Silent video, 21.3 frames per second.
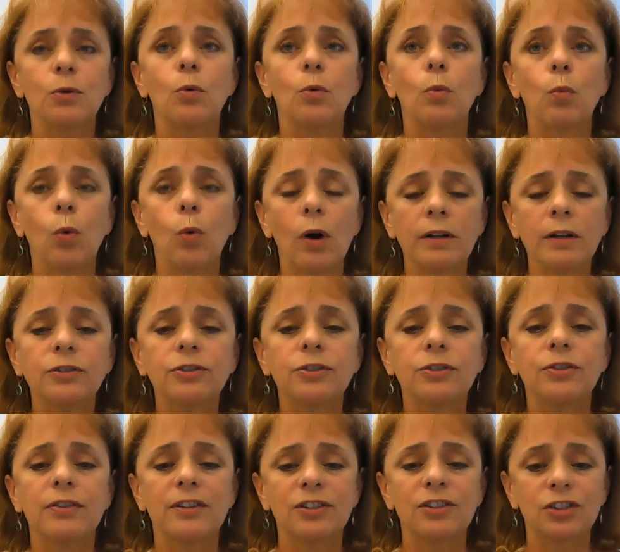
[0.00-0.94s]

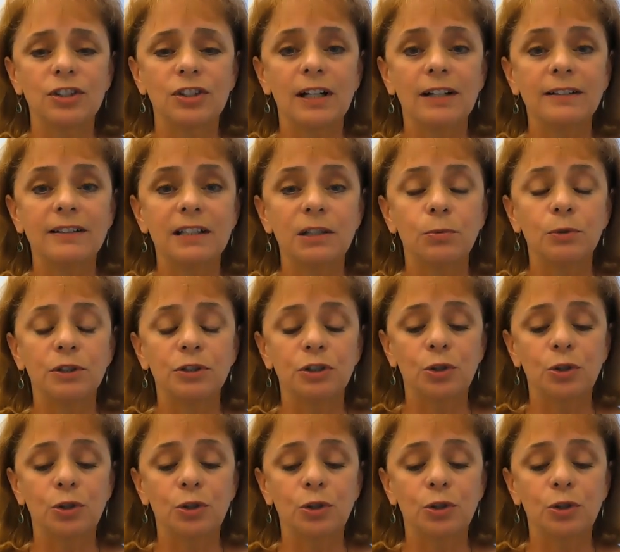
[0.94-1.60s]
once the CLD was